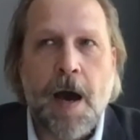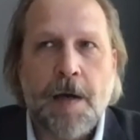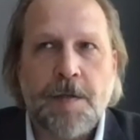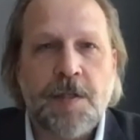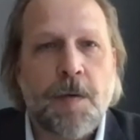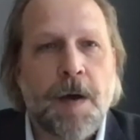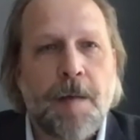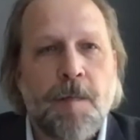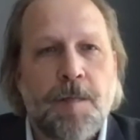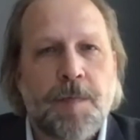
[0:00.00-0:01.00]
So
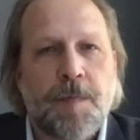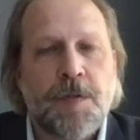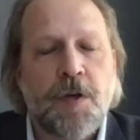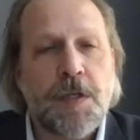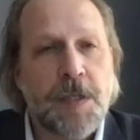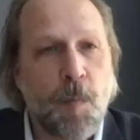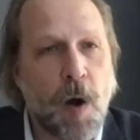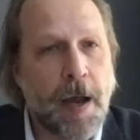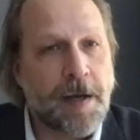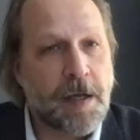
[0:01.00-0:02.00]
I took some
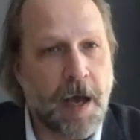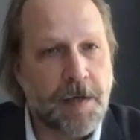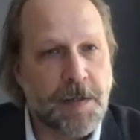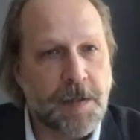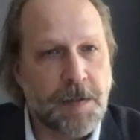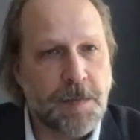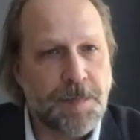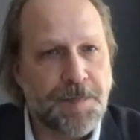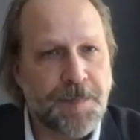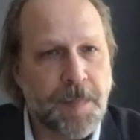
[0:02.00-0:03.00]
wine classes,
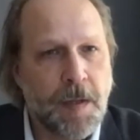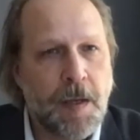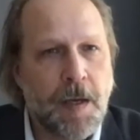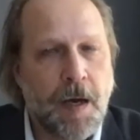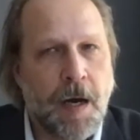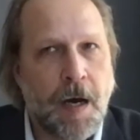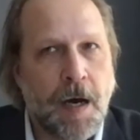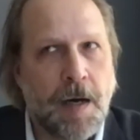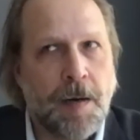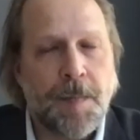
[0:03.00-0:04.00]

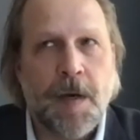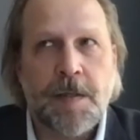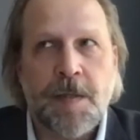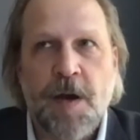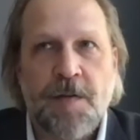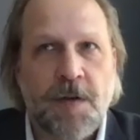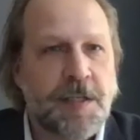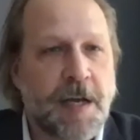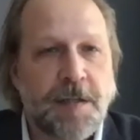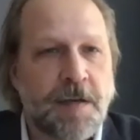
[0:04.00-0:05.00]
some rather
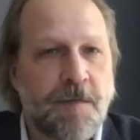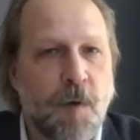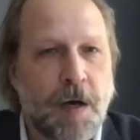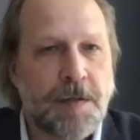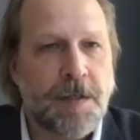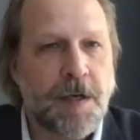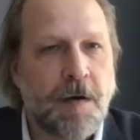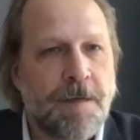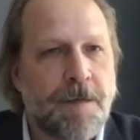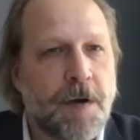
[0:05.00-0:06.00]
extensive ones, you
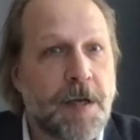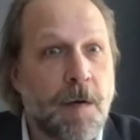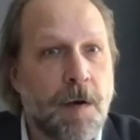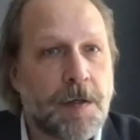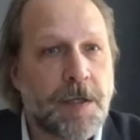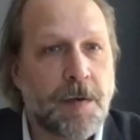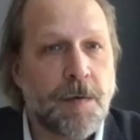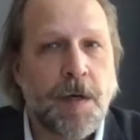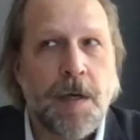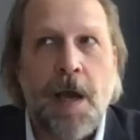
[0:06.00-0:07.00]
know, for a year or two.
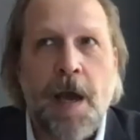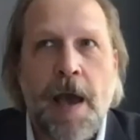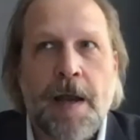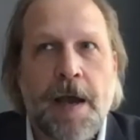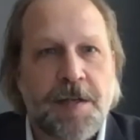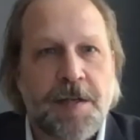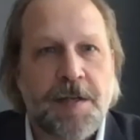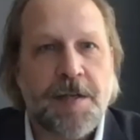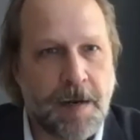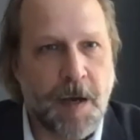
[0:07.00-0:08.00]
And I
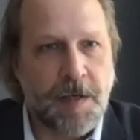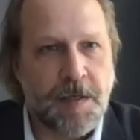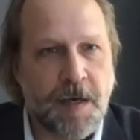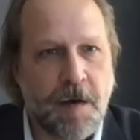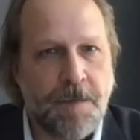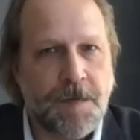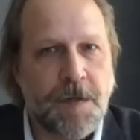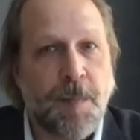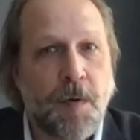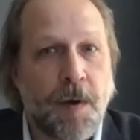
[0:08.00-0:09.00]
educated myself to the
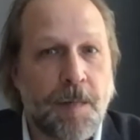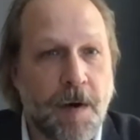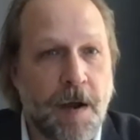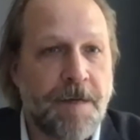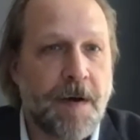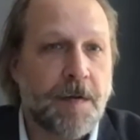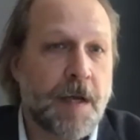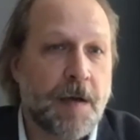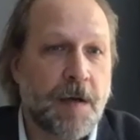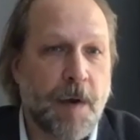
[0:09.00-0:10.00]
point where I felt I
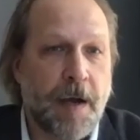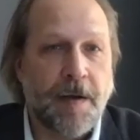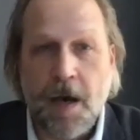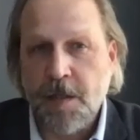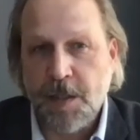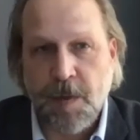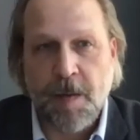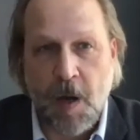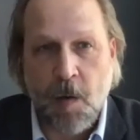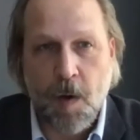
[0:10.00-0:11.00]
could write knowledgeably
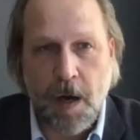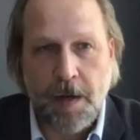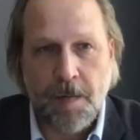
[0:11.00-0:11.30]
about wine.